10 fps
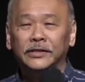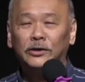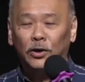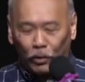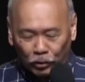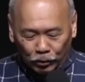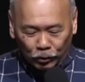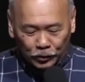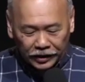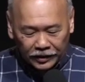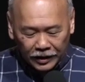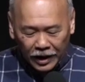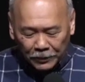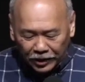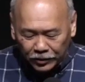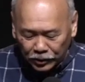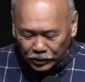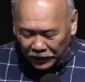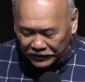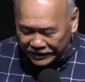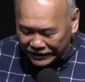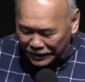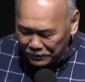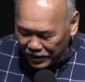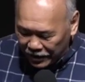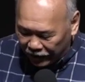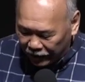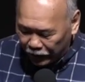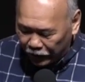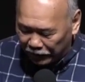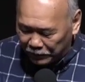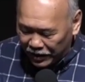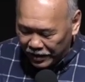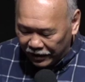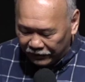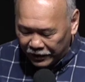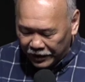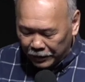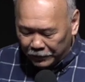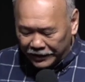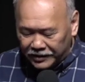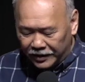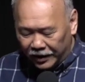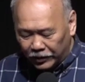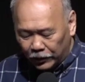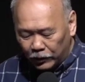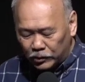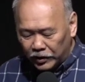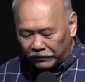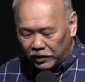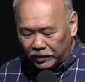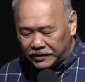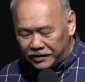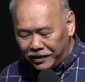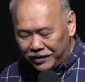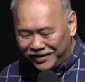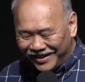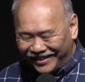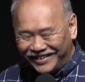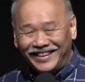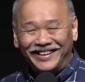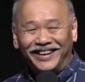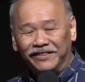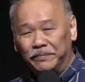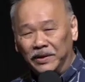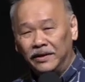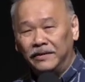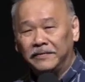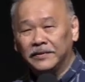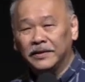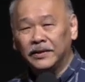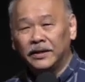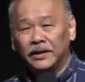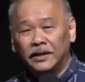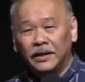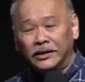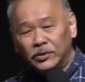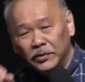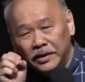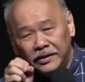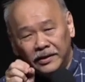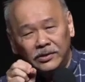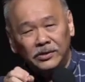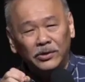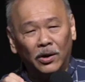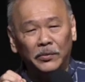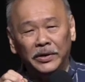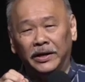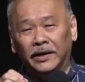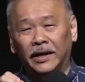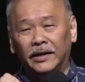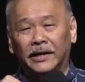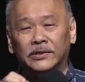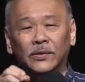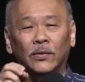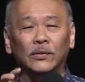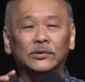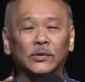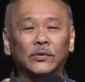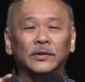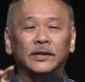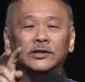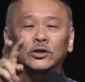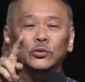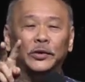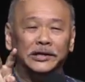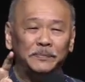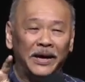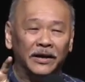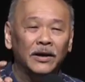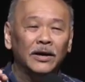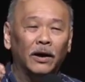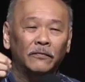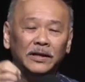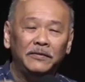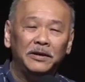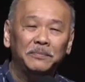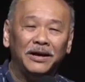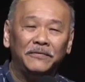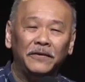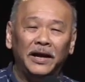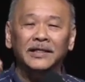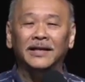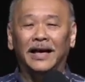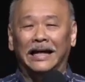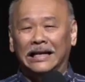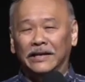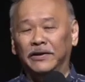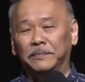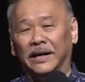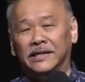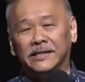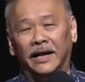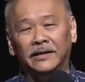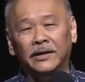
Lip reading: concluded, "Because you have seen me, you have believed. Blessed are those who have not seen and yet have believed." And so in this story, there's also these two aspects of living by faith and living by sight.